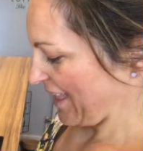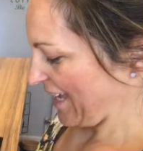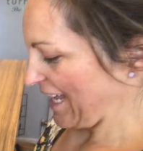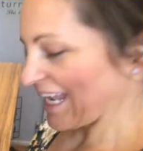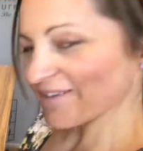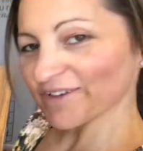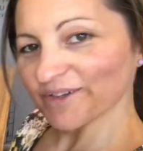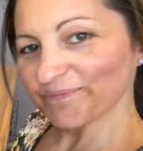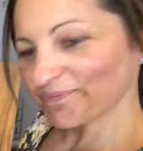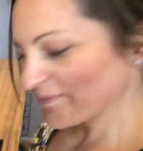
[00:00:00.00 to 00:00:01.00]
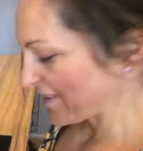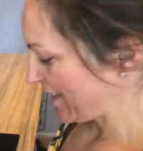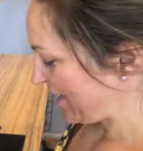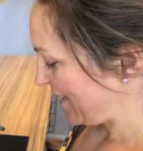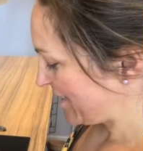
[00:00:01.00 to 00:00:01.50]
11,
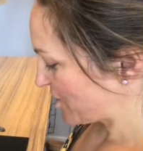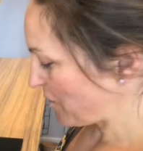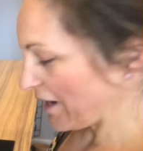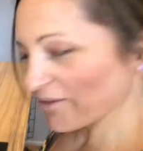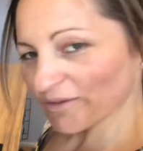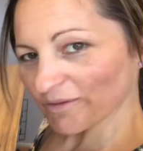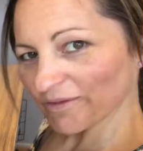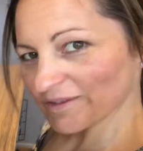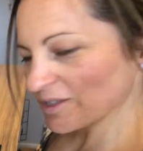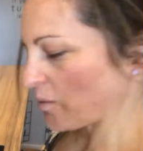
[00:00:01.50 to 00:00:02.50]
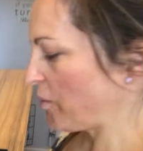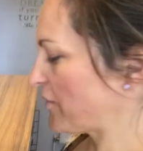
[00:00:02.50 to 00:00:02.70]
12. So we'll put